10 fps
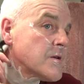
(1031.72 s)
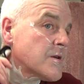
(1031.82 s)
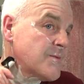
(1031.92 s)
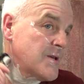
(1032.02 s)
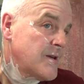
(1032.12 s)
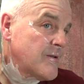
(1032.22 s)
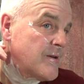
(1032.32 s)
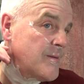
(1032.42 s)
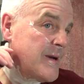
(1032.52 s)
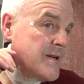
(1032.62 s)
Some say they're
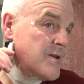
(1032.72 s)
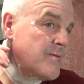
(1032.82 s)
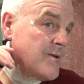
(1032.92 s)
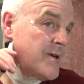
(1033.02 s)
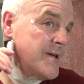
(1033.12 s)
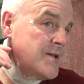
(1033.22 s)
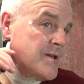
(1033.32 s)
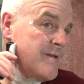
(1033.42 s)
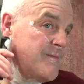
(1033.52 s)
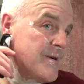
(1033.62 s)
not the best quality and
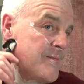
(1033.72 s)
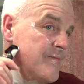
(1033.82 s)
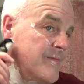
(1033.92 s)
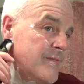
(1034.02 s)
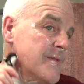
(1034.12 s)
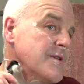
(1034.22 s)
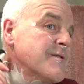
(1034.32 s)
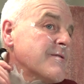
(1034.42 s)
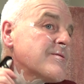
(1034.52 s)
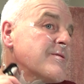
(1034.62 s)
stuff, but
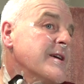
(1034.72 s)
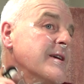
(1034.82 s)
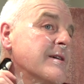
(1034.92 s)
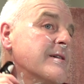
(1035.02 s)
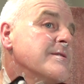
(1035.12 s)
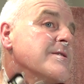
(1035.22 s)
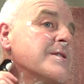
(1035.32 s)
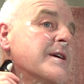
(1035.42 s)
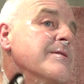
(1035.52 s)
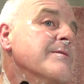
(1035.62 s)
this feels okay
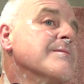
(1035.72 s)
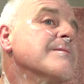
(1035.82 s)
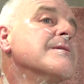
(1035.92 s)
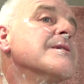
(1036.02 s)
just now.